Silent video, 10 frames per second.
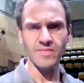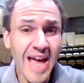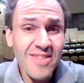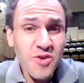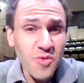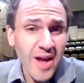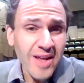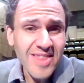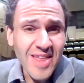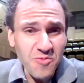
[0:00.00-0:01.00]
Yeah, you're right
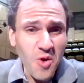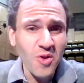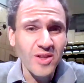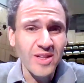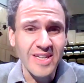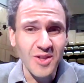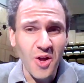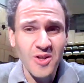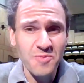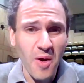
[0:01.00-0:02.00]
that role, in a
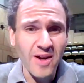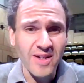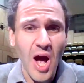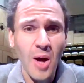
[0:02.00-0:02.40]
large part,